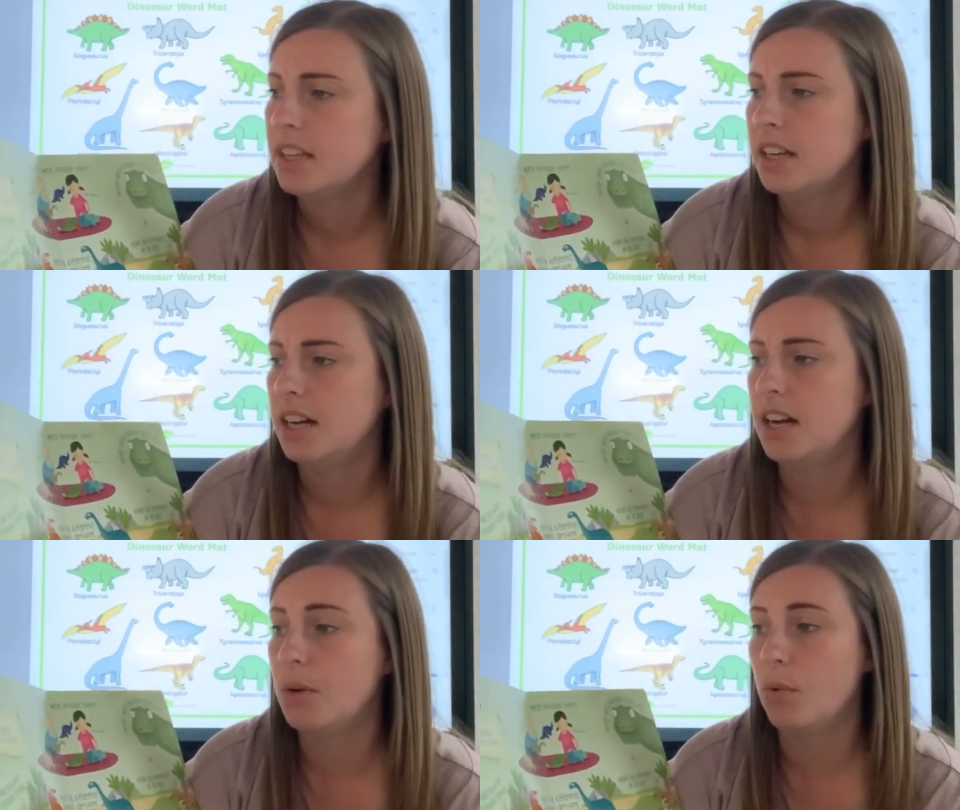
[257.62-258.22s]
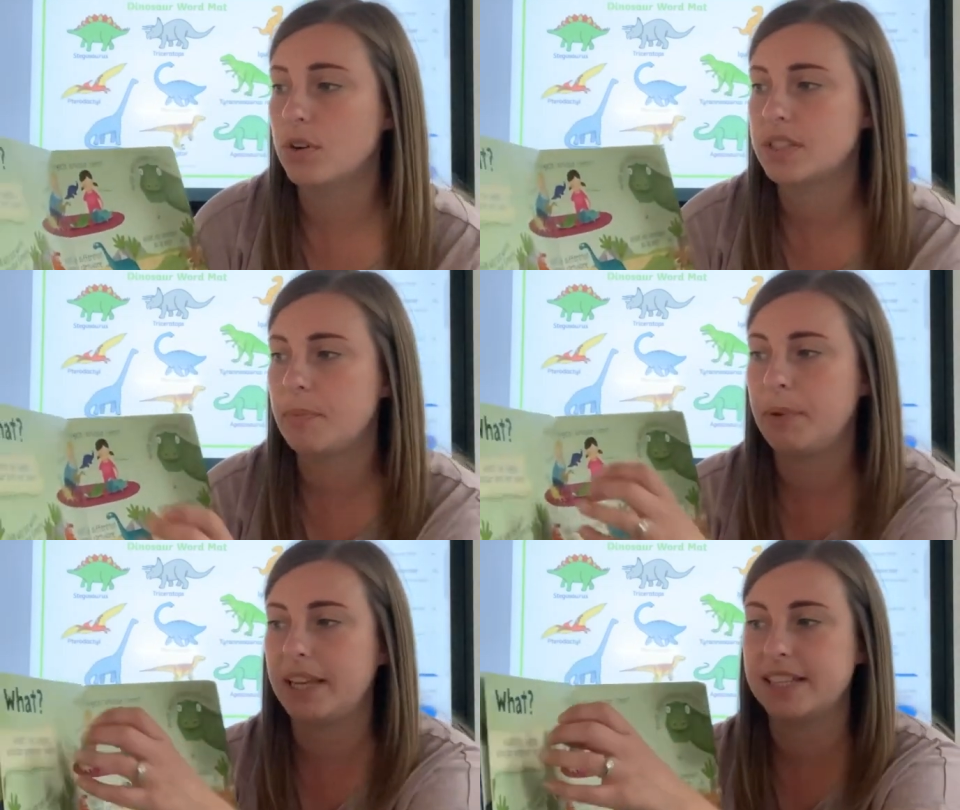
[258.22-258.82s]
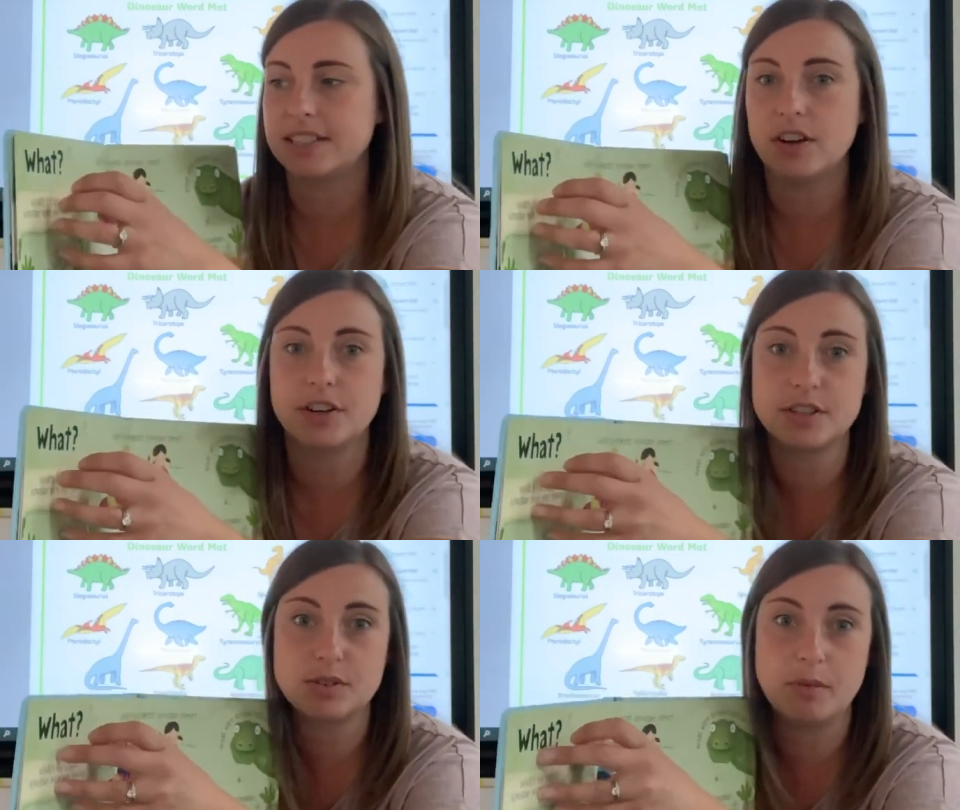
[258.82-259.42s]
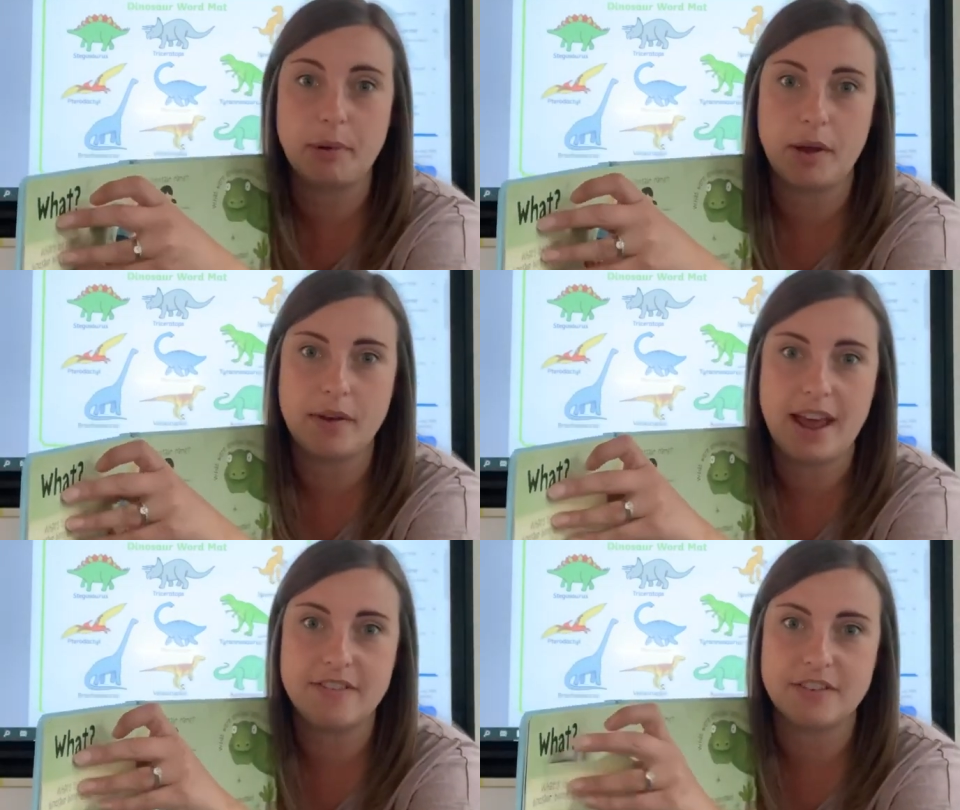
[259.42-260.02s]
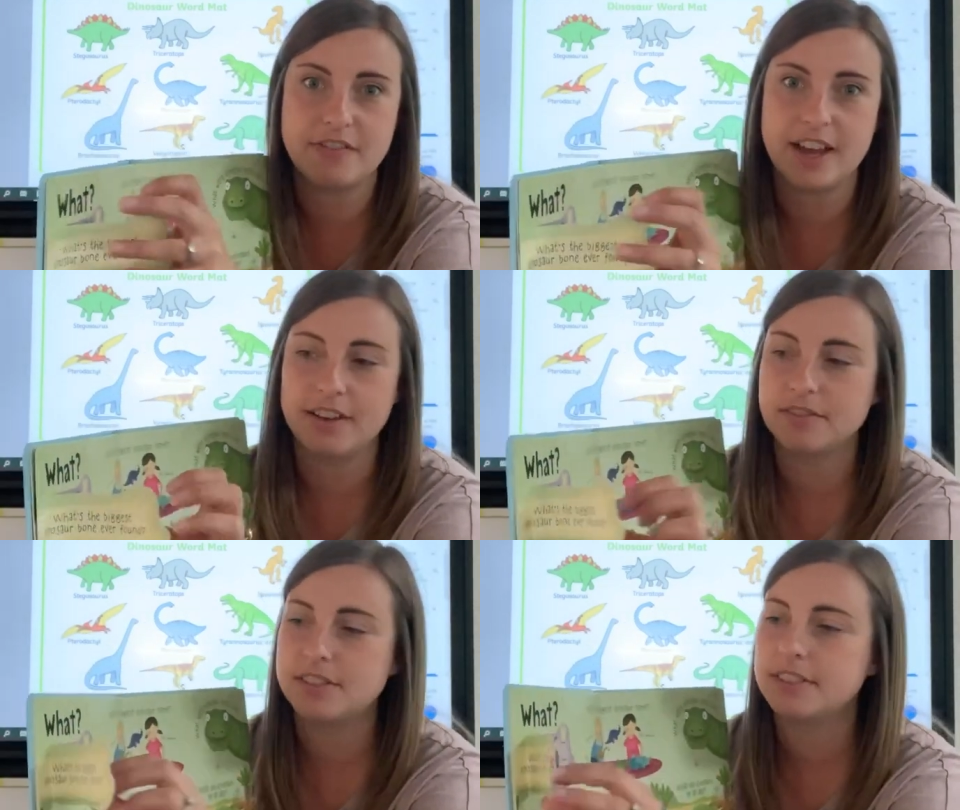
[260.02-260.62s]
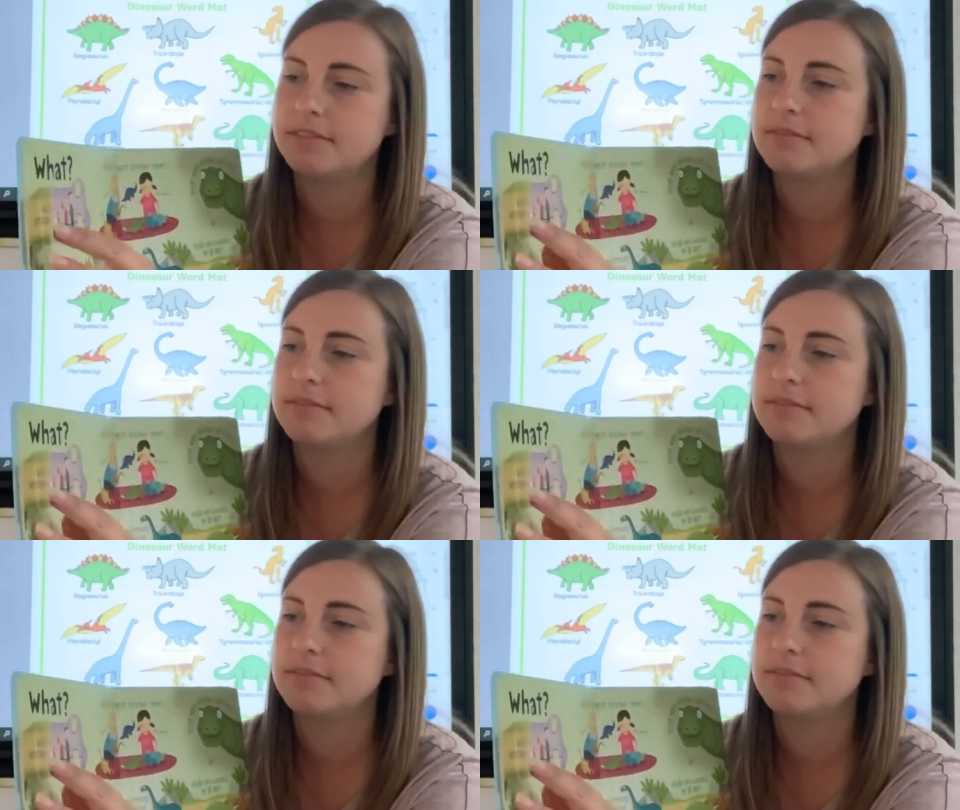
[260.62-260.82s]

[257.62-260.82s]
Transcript: What's the biggest dinosaur bone ever found?